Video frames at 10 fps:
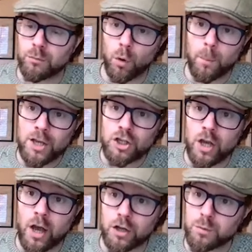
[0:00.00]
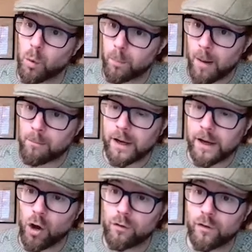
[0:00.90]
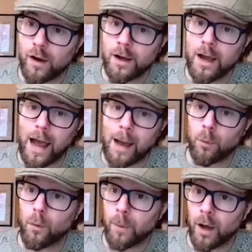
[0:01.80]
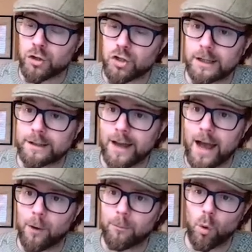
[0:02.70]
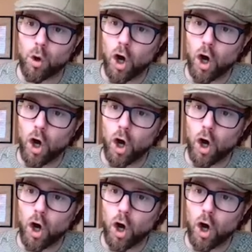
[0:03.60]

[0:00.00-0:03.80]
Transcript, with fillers: and more pigeage, more pumping over and more punching down, more